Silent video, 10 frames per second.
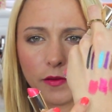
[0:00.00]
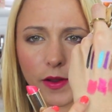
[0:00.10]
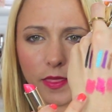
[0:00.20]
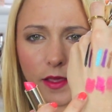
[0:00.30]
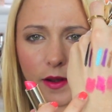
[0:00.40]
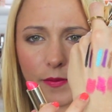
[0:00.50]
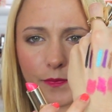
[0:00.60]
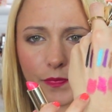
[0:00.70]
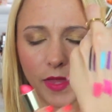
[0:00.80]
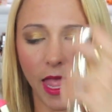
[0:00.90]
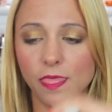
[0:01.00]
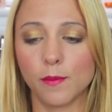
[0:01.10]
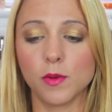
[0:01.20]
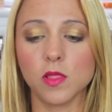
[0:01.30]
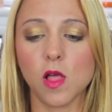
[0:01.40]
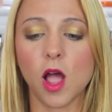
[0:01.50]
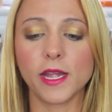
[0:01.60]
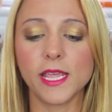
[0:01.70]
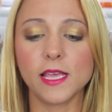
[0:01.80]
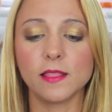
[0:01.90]
right there. And the
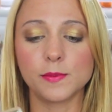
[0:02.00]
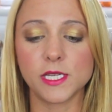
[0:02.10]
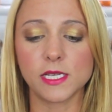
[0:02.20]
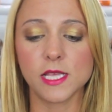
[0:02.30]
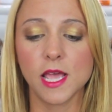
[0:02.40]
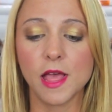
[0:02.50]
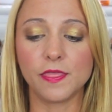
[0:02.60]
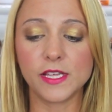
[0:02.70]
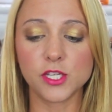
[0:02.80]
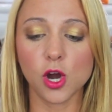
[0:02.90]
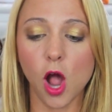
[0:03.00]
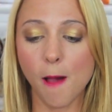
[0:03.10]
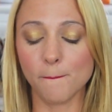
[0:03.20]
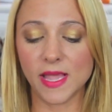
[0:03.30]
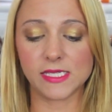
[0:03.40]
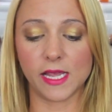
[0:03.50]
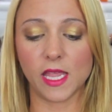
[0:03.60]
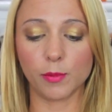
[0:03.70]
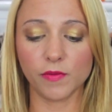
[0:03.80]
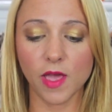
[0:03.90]
Milani lipsticks, these are amazing. I
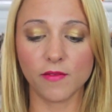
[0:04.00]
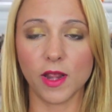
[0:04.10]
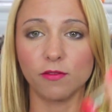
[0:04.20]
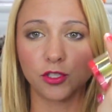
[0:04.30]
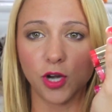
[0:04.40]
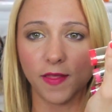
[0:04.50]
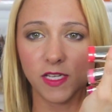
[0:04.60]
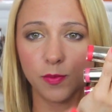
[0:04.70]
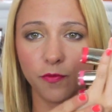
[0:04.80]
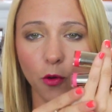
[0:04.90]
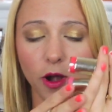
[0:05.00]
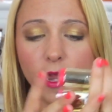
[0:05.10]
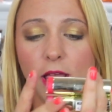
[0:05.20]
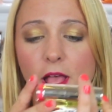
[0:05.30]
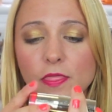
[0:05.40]
can't believe I haven't ever tried these before.